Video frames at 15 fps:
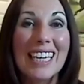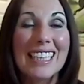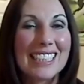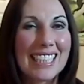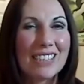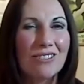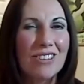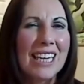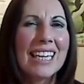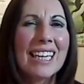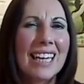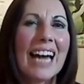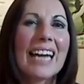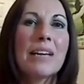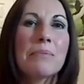It's a really
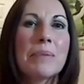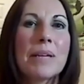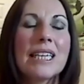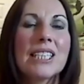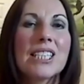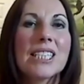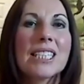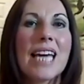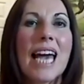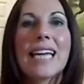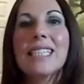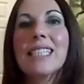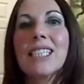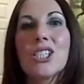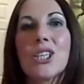light peach
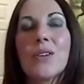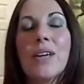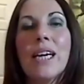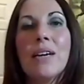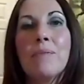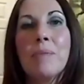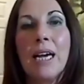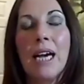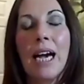taste to it.